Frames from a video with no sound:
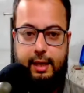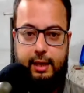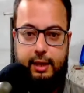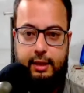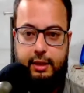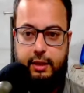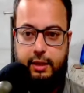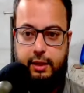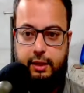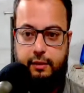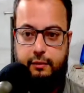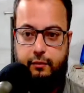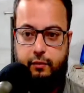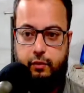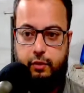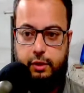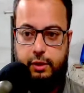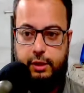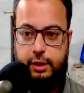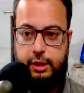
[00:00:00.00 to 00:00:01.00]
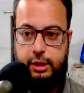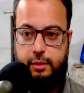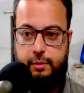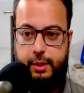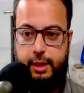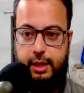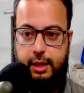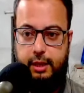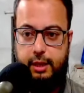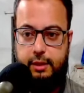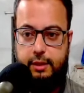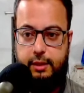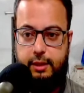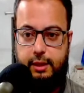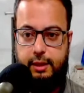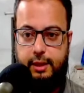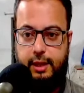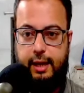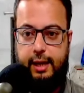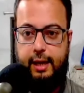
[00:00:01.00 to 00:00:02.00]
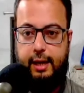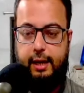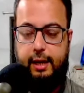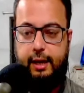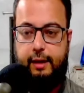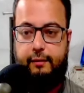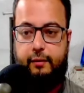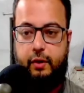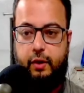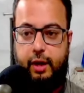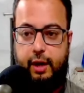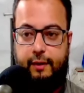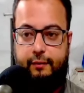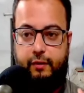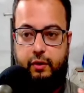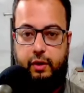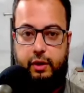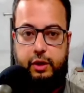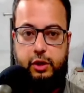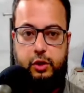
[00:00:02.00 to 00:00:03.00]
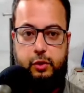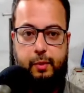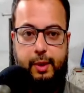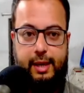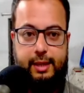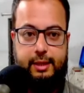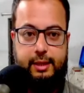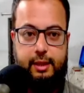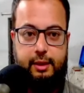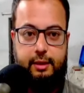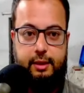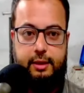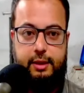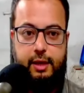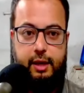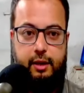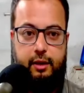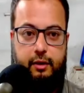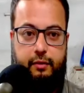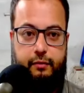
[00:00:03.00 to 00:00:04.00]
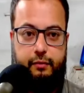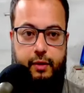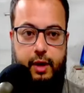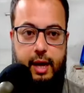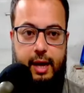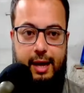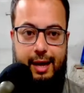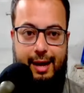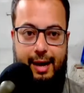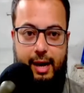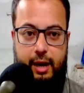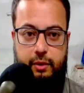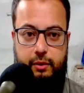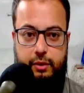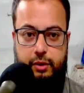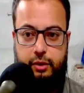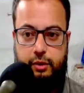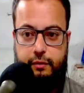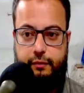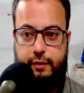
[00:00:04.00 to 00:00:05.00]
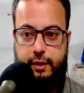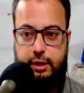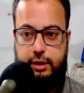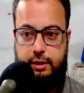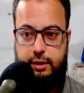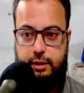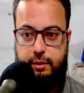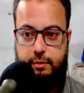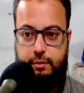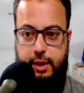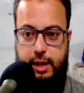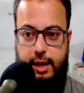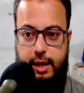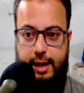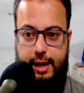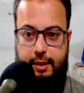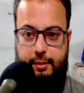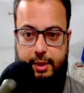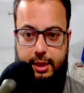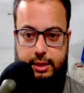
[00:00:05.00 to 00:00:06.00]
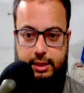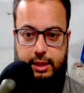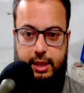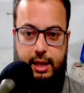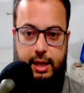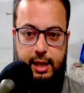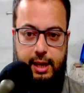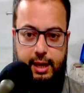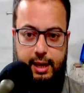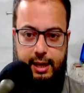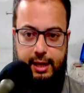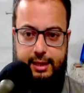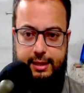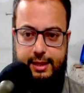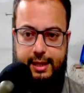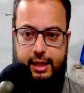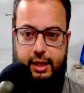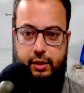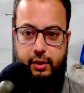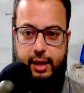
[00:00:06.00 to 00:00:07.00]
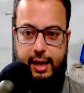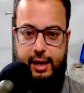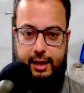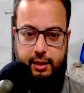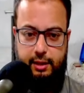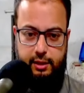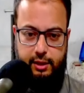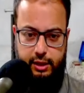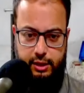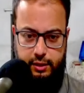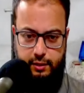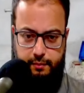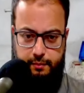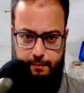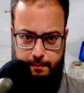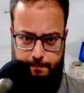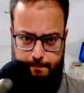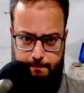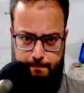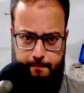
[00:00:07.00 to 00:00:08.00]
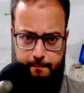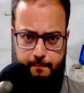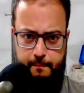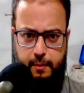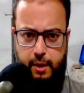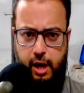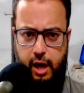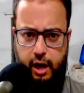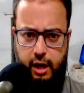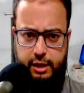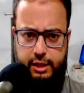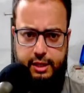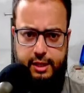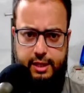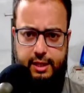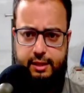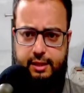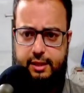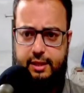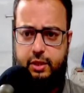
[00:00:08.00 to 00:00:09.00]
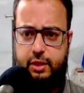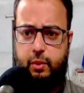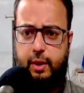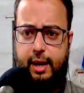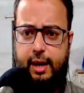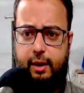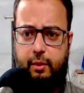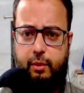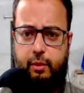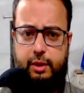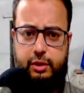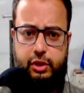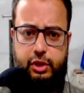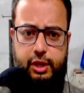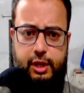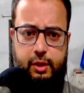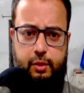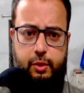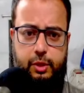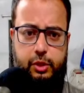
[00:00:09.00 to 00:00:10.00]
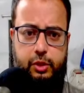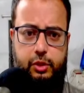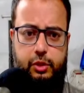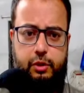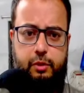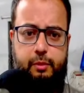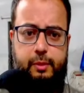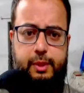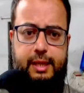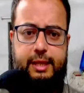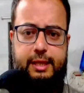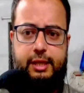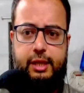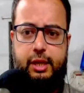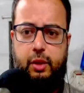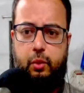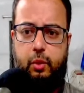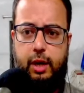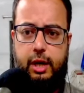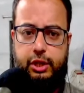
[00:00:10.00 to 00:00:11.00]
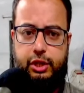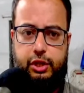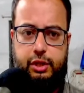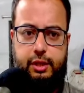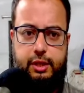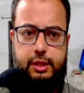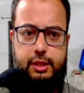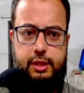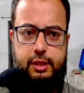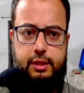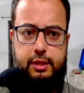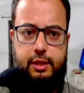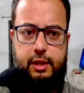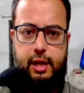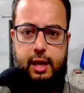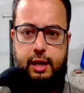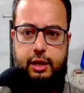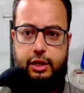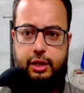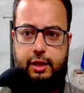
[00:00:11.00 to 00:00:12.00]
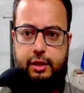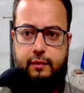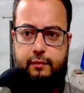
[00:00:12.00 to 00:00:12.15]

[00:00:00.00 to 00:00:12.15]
Israeli forces, because they never, ever expected this kind of counteroffensive by Hamas. Let's take a look at this article. This is what I want to share with you. So Military Watch, this is an article